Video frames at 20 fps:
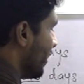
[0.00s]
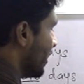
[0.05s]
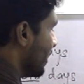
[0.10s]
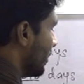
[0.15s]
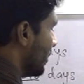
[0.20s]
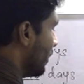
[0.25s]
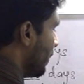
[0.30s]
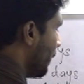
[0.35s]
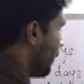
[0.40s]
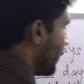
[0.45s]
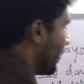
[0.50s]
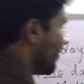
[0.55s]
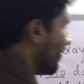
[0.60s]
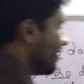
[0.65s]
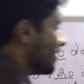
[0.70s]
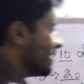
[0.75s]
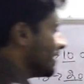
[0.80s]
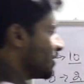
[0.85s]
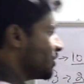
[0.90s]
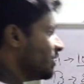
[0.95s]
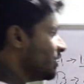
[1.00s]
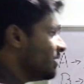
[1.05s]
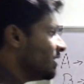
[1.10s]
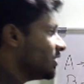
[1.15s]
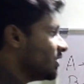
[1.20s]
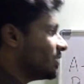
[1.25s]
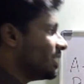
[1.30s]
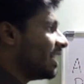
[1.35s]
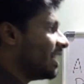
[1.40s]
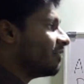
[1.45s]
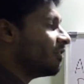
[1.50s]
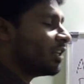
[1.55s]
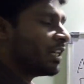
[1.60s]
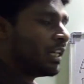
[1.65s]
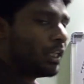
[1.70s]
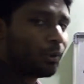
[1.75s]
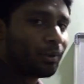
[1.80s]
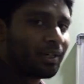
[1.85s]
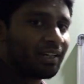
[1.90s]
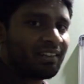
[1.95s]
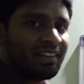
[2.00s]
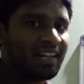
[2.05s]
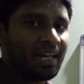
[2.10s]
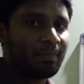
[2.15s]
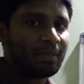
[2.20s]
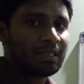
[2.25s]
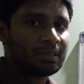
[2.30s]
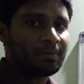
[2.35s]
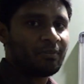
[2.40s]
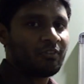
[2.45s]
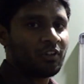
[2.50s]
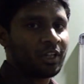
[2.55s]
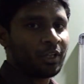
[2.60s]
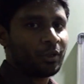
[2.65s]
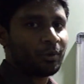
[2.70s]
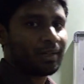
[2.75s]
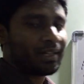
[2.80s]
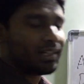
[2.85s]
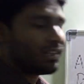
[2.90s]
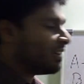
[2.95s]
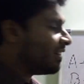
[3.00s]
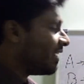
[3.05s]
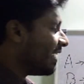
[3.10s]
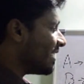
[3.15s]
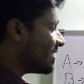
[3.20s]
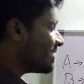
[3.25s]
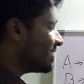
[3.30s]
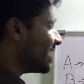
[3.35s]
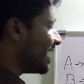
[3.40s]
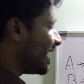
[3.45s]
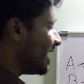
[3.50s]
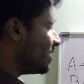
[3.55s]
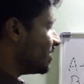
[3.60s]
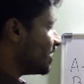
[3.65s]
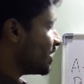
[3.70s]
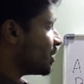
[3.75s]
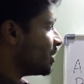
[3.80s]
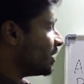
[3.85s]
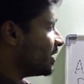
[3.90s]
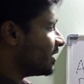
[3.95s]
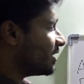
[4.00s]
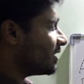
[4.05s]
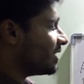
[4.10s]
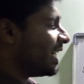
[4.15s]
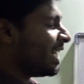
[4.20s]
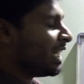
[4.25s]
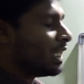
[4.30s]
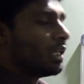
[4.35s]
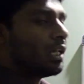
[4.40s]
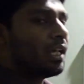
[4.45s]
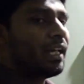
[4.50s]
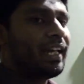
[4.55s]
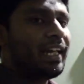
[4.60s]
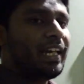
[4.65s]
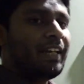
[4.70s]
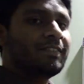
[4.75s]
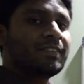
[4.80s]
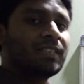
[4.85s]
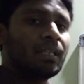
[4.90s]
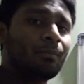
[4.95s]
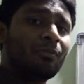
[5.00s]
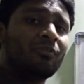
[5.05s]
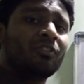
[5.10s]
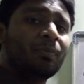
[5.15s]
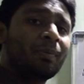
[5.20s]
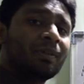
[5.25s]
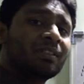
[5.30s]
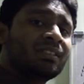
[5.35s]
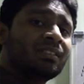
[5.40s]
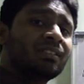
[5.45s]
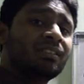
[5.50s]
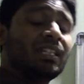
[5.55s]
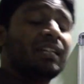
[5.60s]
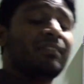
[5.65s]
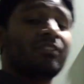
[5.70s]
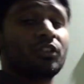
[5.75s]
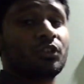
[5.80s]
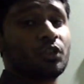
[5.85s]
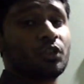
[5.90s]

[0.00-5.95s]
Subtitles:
in the previous sessions. It's like working together, A plus B working together. And second section is like if some of the persons leave the